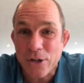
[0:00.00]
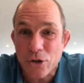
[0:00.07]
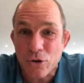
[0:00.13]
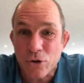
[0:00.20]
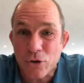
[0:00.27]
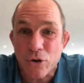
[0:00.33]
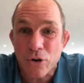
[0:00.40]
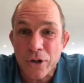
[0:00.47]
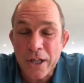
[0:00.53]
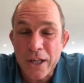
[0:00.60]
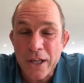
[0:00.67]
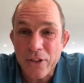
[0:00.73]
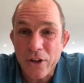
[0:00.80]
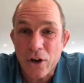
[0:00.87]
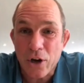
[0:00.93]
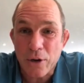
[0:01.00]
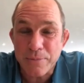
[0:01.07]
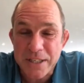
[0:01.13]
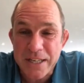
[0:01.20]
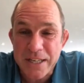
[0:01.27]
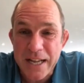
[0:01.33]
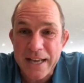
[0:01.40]
sure the club
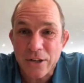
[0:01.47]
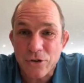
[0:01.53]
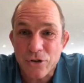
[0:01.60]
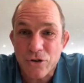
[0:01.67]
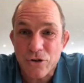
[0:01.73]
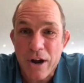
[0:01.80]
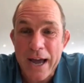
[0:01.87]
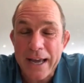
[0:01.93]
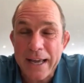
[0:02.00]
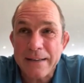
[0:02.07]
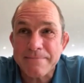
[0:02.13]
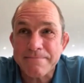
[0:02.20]
stays on track.